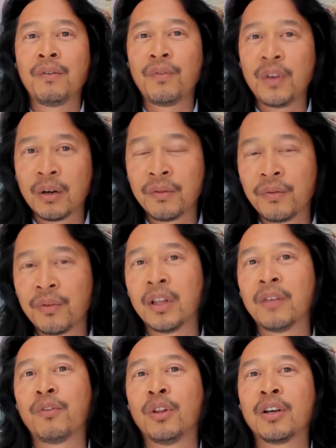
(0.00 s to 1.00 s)
fearful
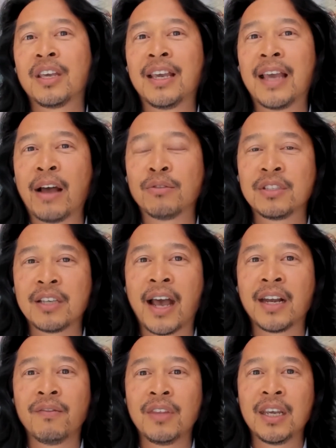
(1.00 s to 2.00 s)
at looking
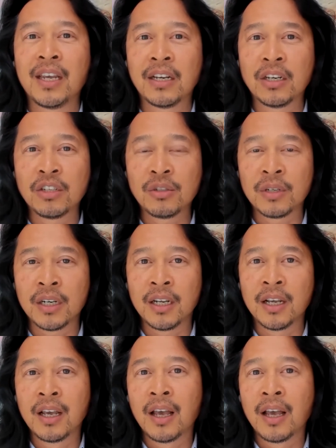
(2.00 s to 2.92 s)
outside of the industry